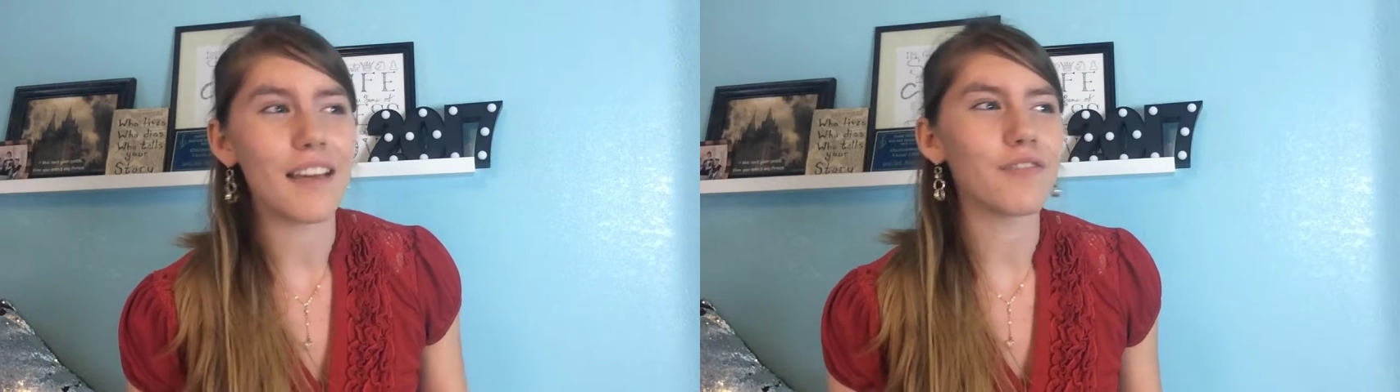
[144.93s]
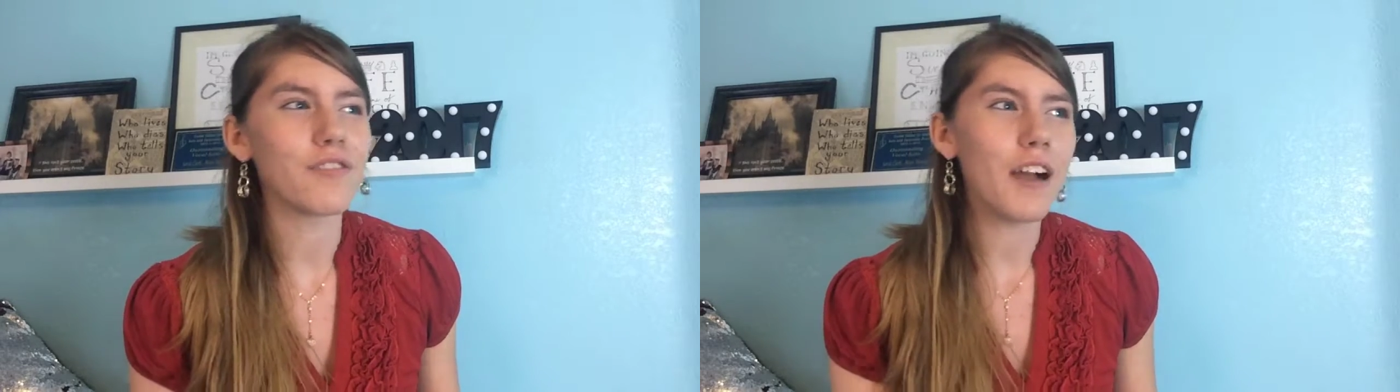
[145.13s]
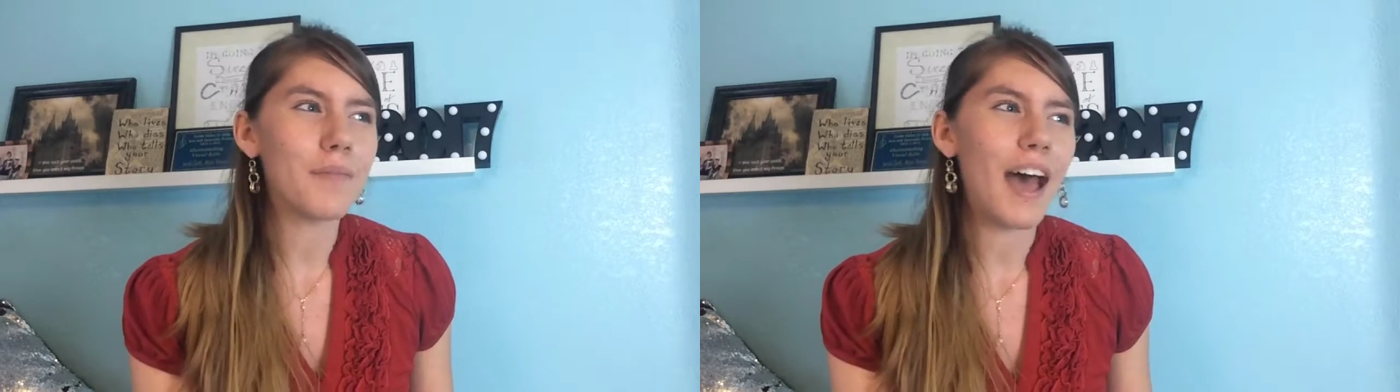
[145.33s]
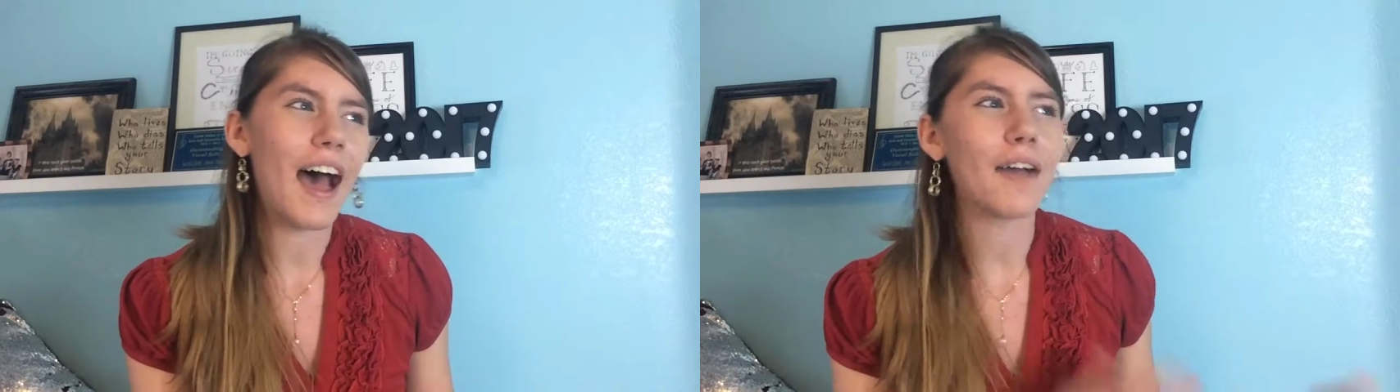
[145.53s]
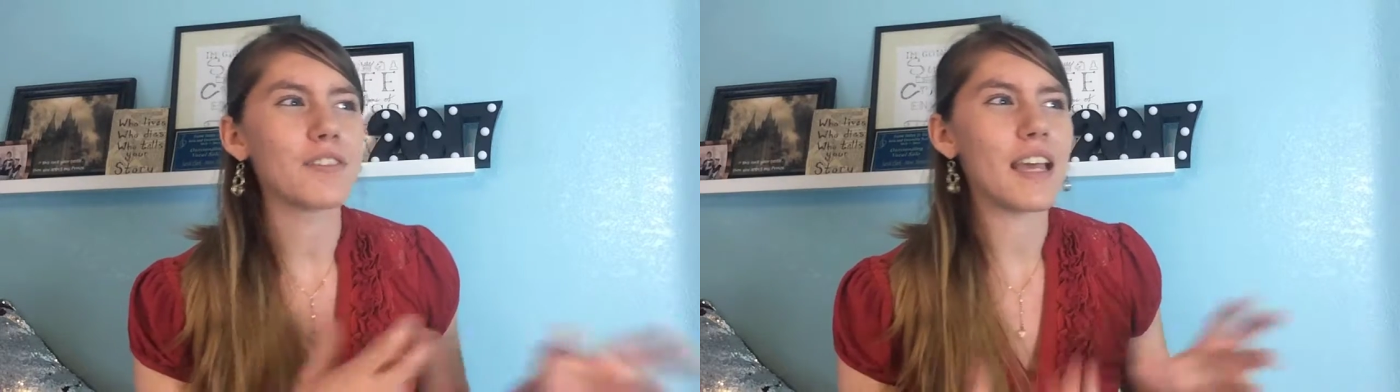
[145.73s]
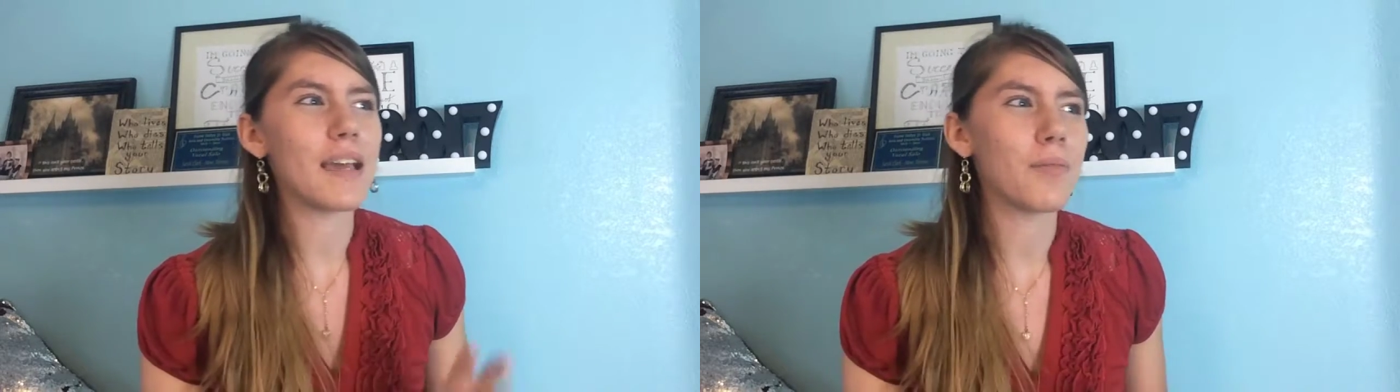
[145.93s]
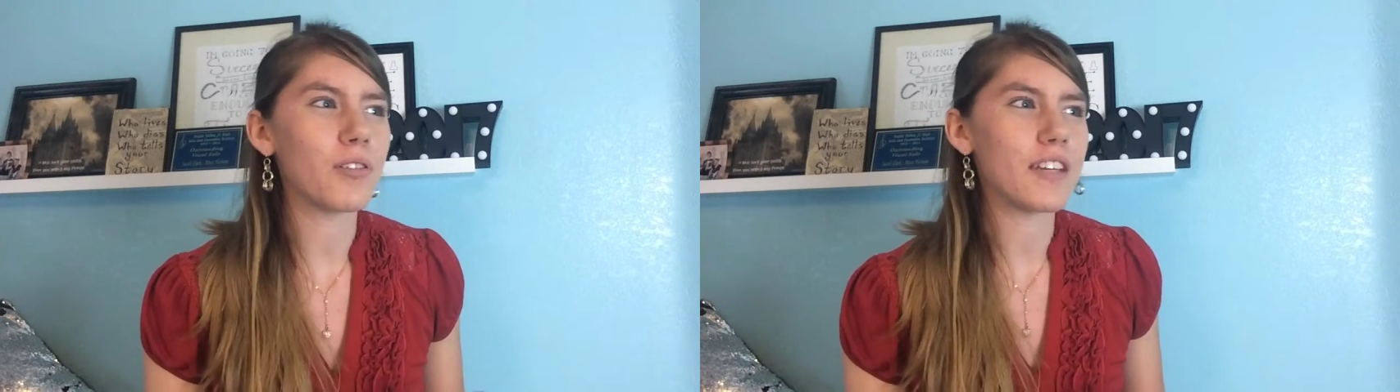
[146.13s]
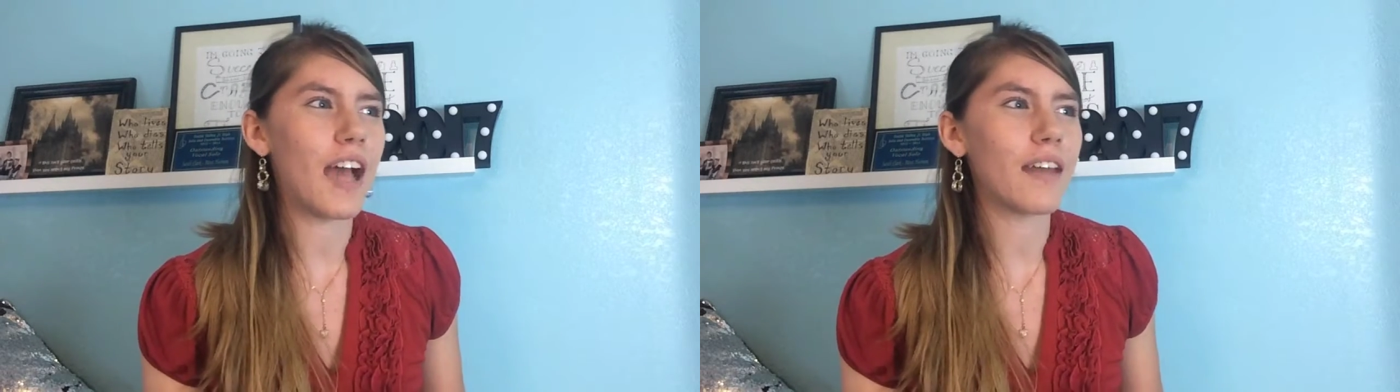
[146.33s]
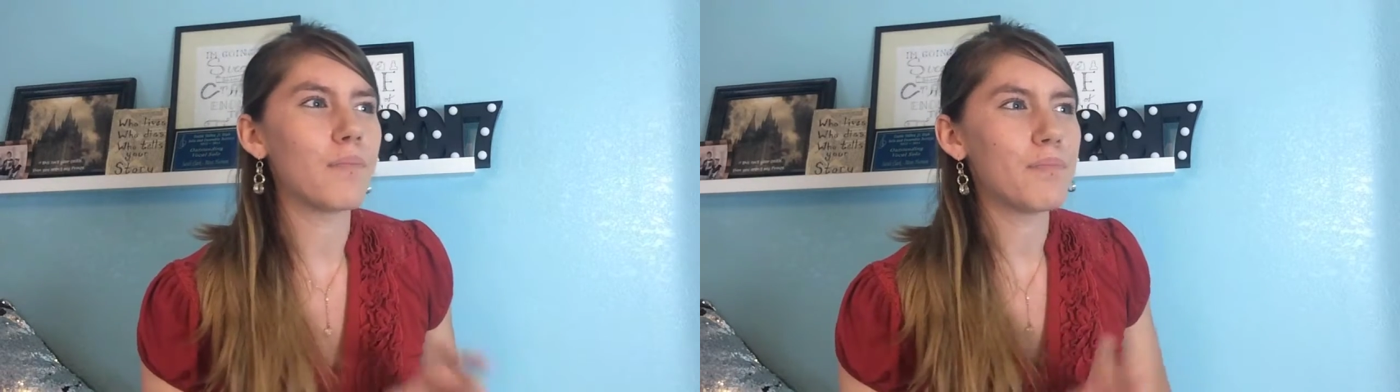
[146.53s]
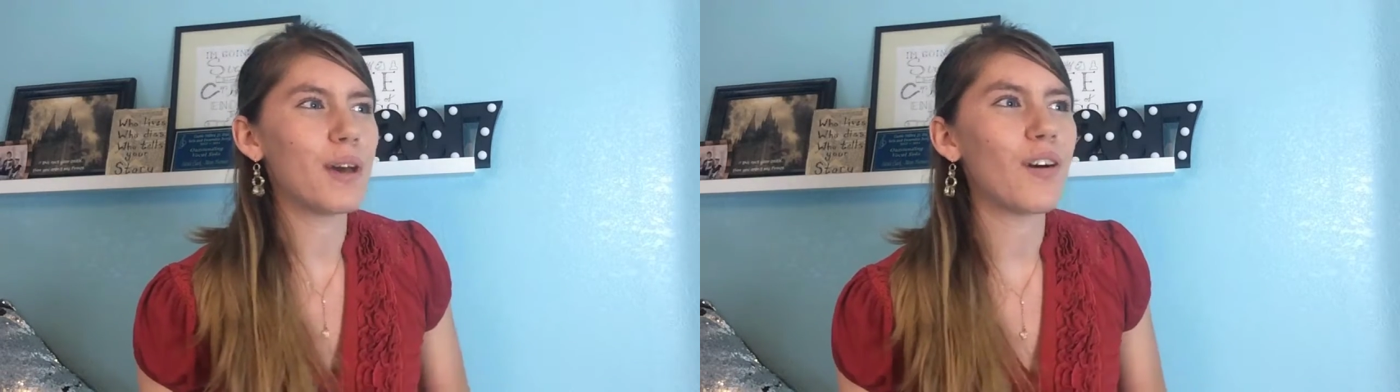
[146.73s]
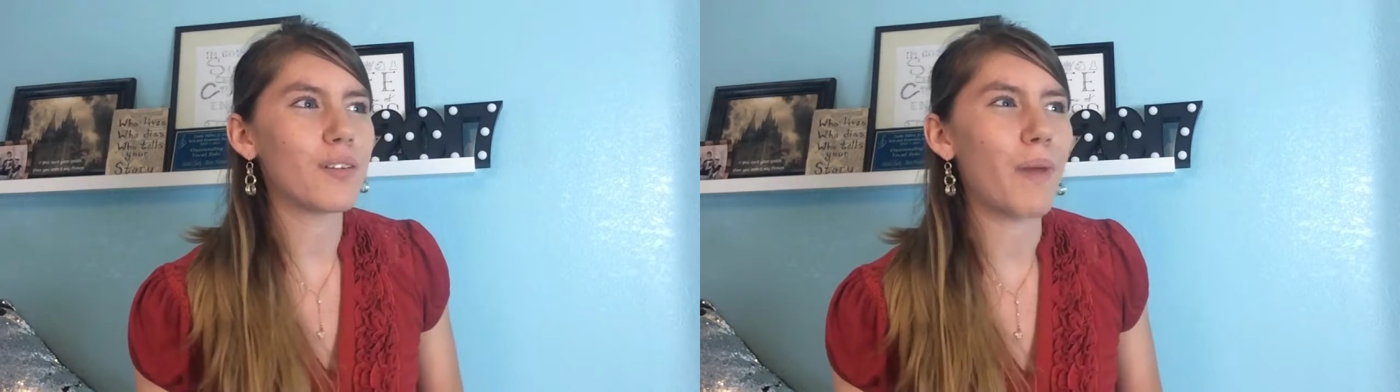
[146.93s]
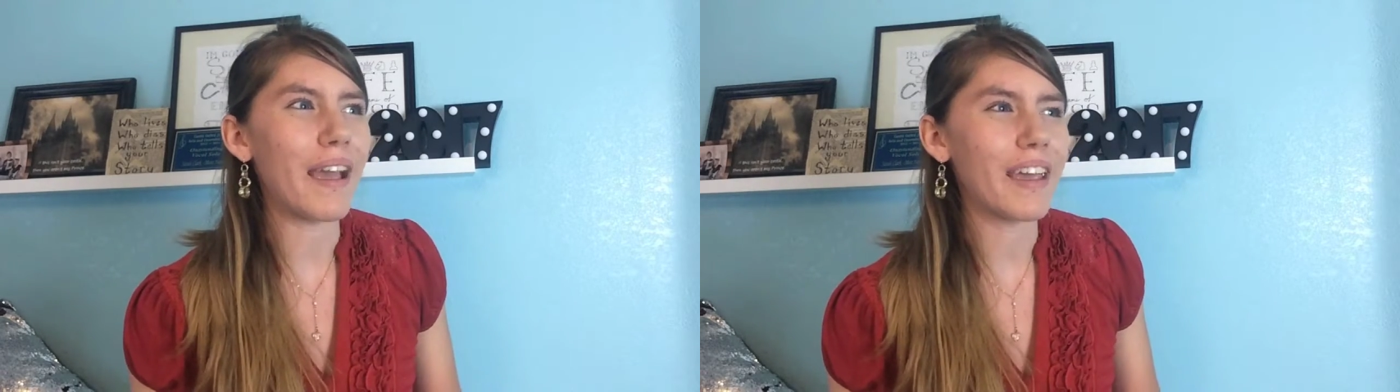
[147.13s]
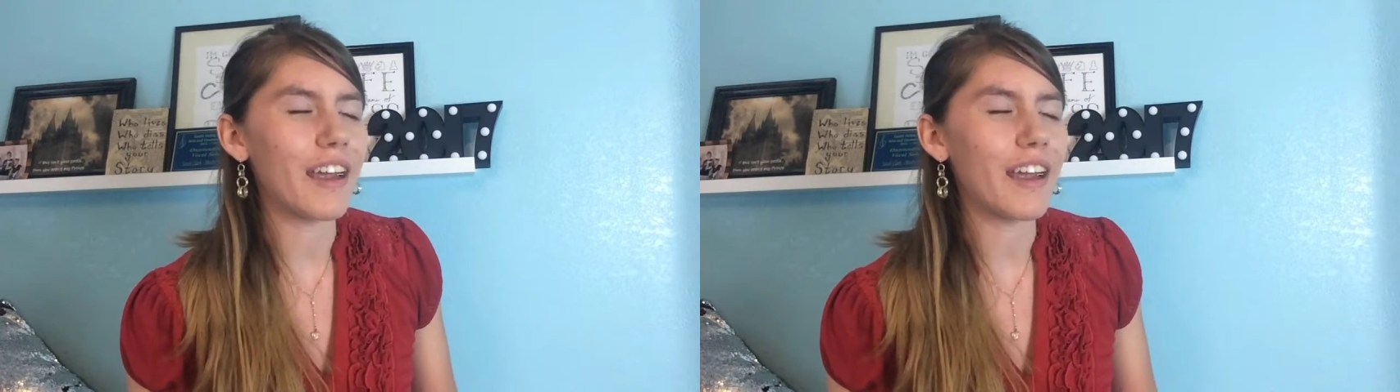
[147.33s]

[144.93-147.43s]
And from that I was able to kind of build my